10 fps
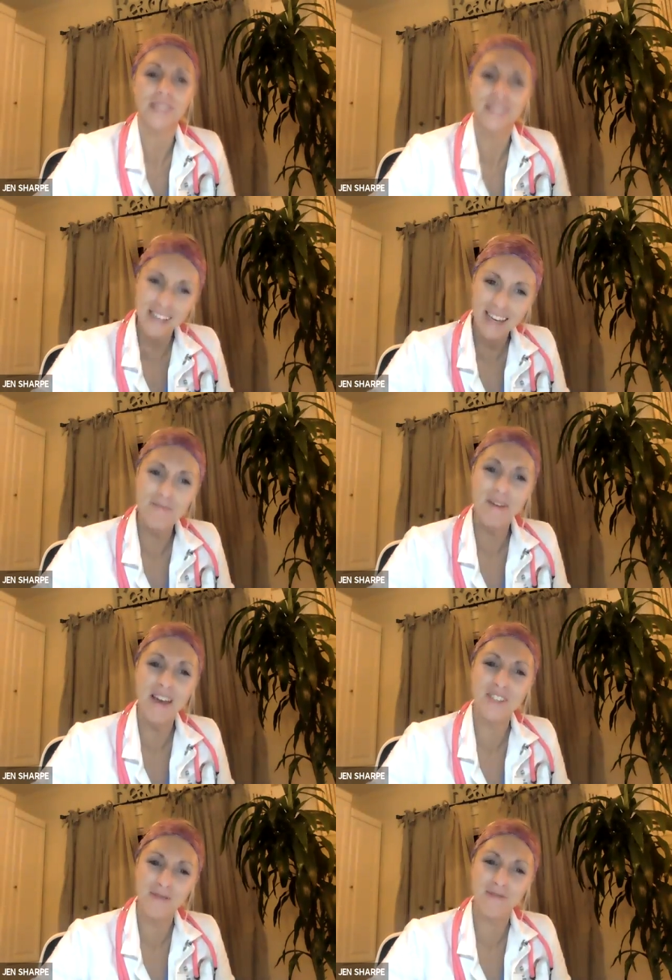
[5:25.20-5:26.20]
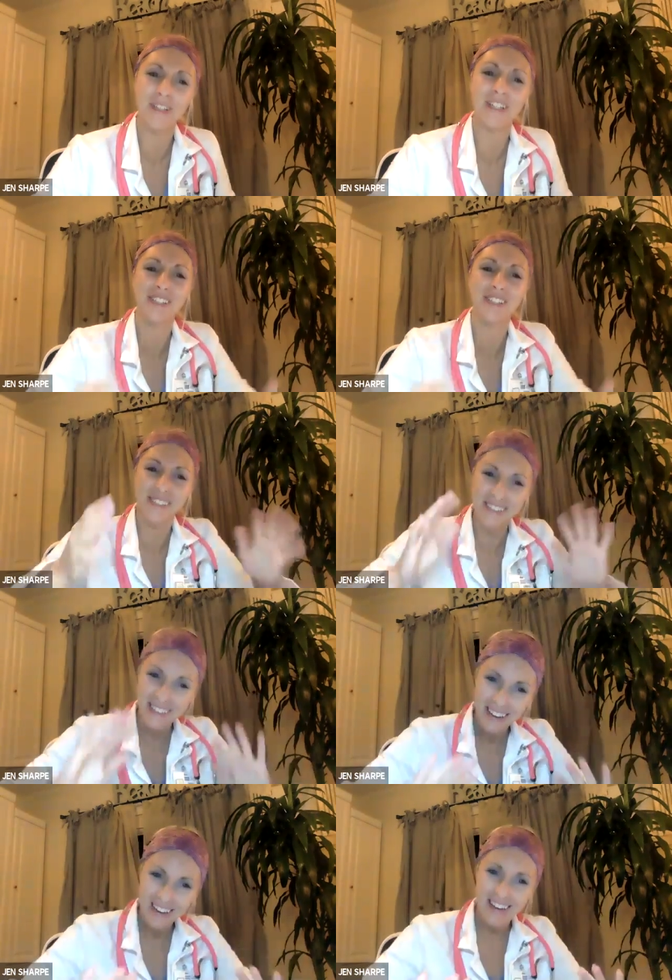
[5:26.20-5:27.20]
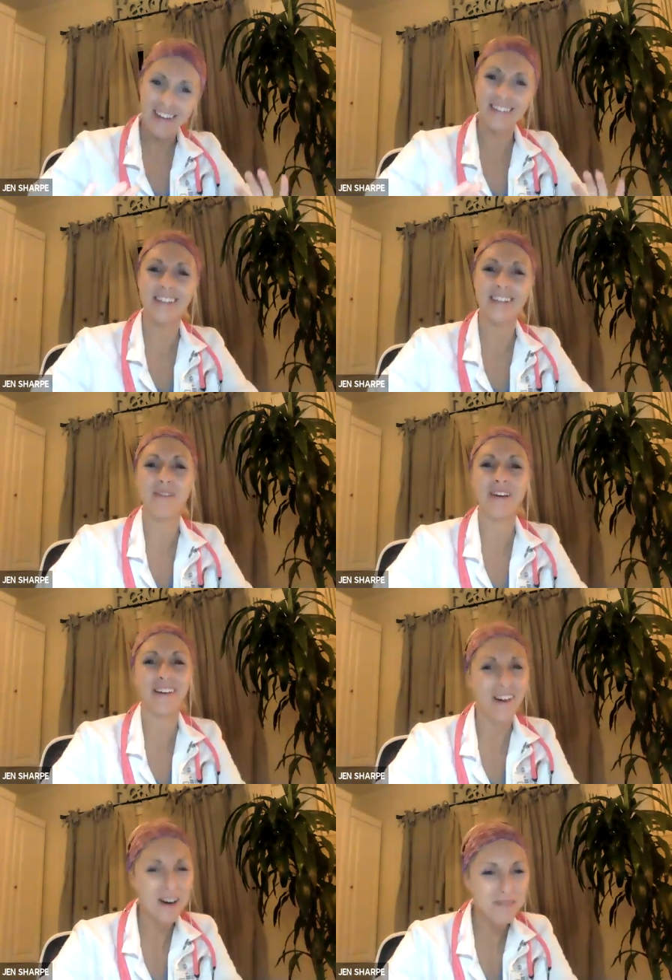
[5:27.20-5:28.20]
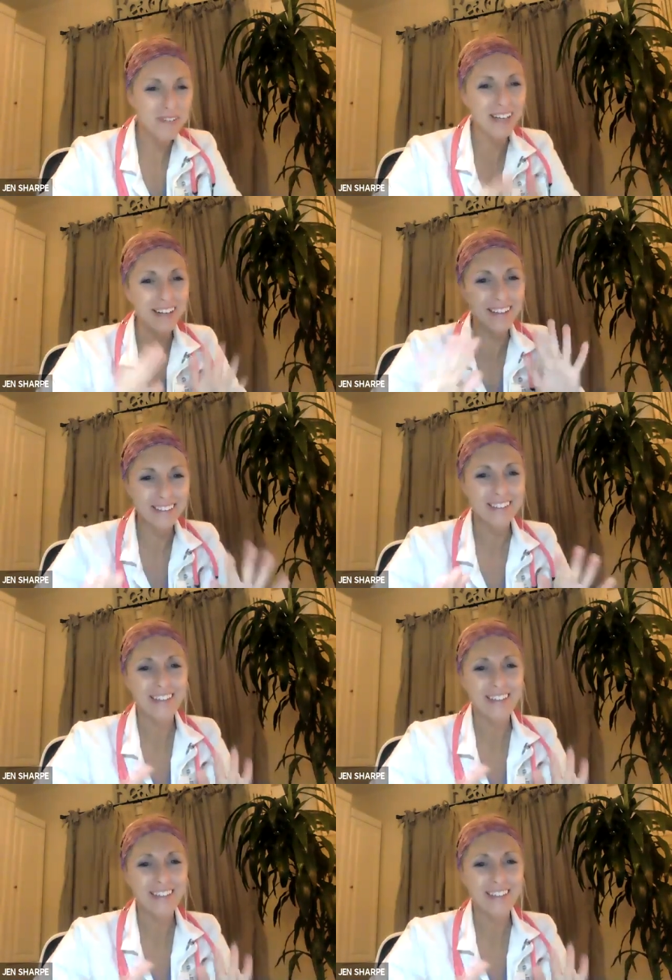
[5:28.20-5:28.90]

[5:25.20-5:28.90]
See, makes you feel just a little bit calmer.